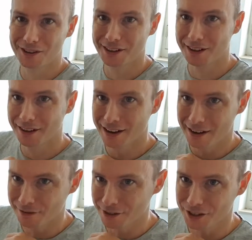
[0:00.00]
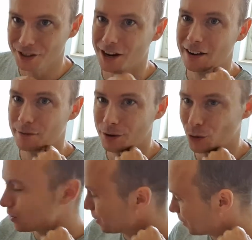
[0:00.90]
the canvases I've been
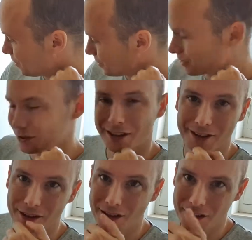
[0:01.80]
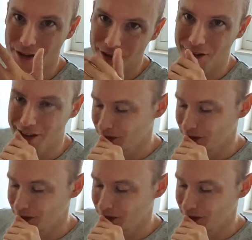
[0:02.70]
working on during the last, say,